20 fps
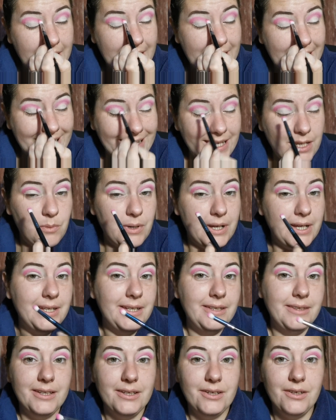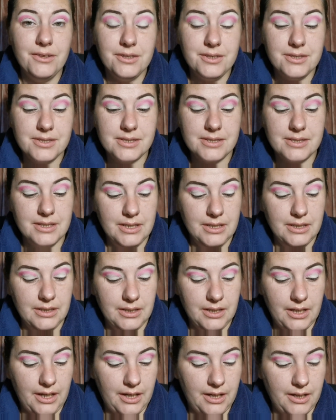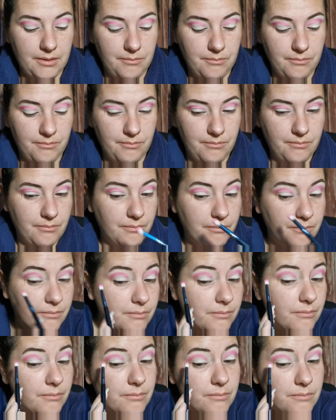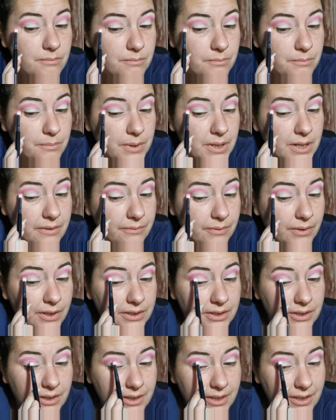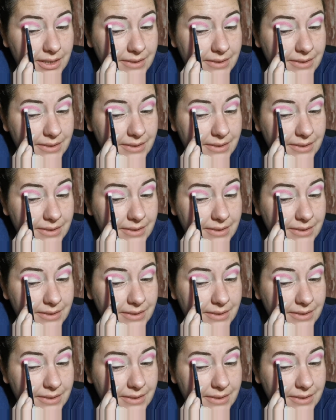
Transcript: anyway than others. But I find that I